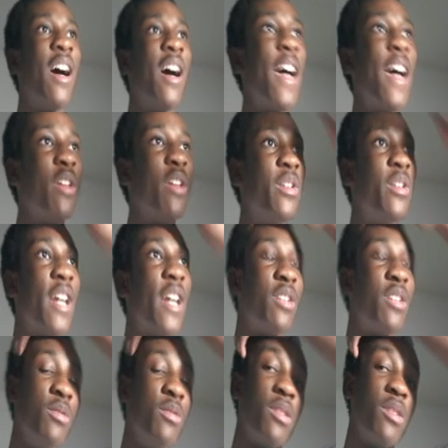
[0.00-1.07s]
I had to
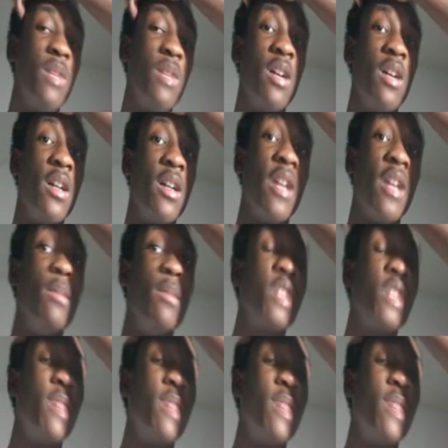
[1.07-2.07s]
react to some uh, animation by